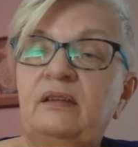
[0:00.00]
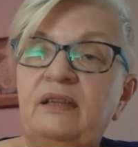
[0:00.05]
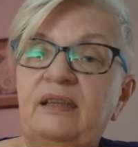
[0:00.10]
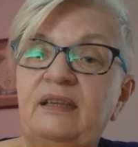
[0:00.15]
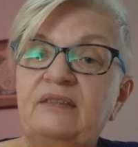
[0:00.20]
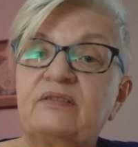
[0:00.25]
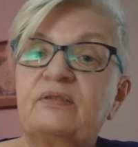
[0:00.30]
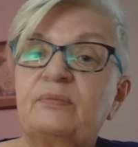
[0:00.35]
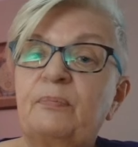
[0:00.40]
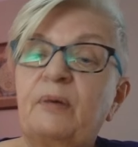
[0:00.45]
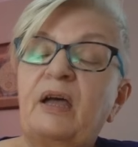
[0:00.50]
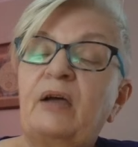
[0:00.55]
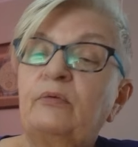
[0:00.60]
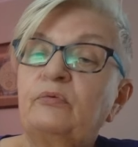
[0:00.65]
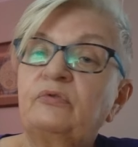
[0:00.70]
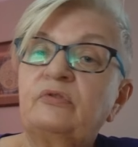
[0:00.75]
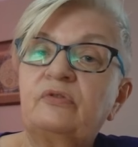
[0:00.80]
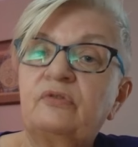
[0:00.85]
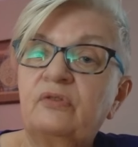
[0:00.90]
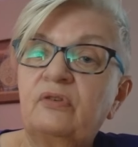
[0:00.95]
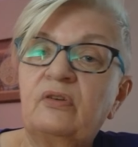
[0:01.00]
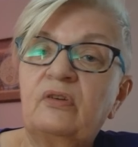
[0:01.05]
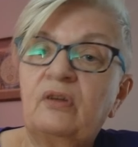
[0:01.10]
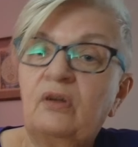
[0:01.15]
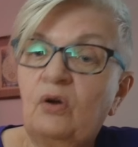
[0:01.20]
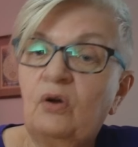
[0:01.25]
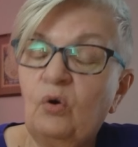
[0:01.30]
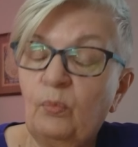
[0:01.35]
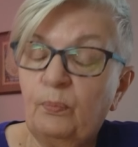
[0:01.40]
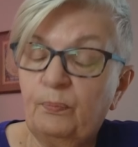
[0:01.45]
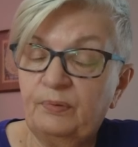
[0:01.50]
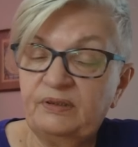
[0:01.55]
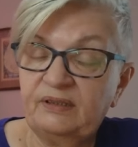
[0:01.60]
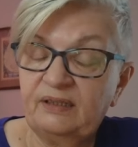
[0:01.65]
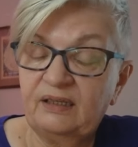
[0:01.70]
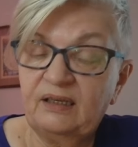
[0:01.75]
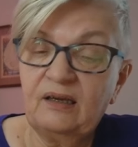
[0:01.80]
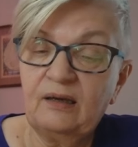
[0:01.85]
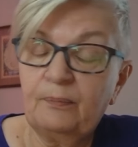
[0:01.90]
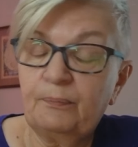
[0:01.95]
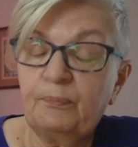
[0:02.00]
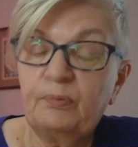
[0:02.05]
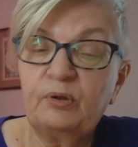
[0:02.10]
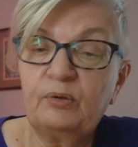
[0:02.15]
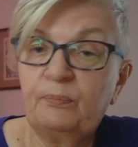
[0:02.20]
It's about opening up